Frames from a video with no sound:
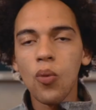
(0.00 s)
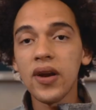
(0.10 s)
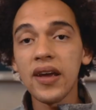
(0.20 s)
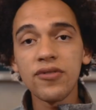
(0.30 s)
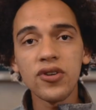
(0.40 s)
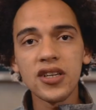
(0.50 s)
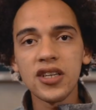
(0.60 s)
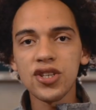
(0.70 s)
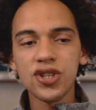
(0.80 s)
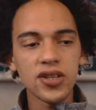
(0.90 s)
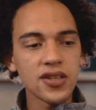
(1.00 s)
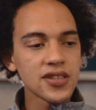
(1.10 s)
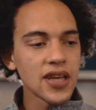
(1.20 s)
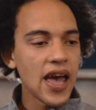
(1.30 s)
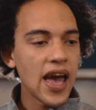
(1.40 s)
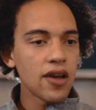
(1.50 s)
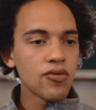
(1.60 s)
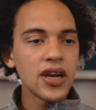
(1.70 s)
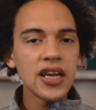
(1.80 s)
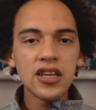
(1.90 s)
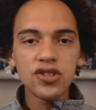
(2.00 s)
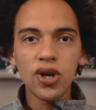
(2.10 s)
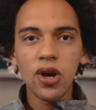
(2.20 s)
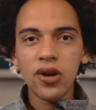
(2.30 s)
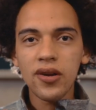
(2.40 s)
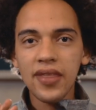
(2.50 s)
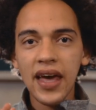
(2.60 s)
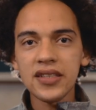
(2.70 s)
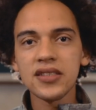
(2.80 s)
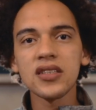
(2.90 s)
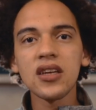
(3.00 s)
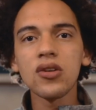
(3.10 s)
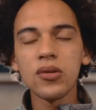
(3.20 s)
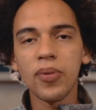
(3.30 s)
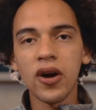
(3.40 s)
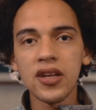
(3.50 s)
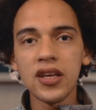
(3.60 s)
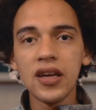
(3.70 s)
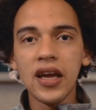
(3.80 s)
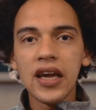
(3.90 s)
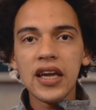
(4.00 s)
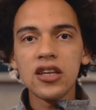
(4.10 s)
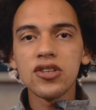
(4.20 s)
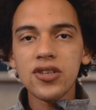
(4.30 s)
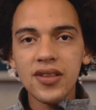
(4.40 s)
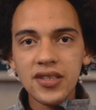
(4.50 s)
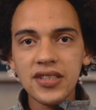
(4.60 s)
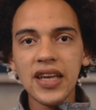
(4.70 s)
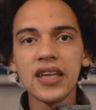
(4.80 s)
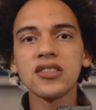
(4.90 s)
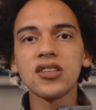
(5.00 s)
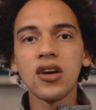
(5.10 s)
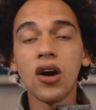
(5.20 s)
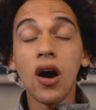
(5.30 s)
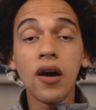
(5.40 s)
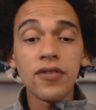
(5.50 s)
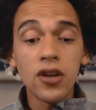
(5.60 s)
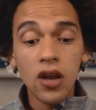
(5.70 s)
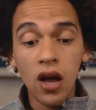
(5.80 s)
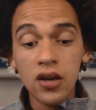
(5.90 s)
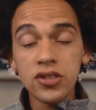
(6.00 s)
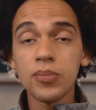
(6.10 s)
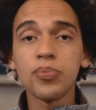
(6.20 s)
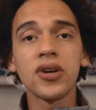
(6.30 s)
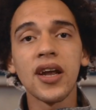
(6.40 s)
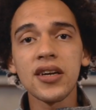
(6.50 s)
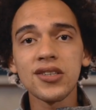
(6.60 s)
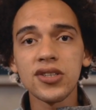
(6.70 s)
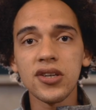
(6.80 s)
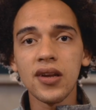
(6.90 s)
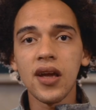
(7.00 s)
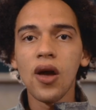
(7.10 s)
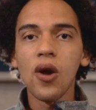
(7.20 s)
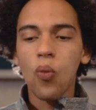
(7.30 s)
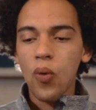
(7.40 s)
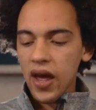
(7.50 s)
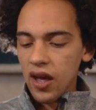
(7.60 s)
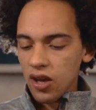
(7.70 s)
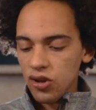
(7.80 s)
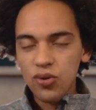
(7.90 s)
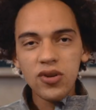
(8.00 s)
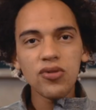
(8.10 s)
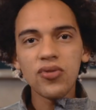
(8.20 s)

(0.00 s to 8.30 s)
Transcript: whatever additions, and really turn that single body into the center of a larger production where you can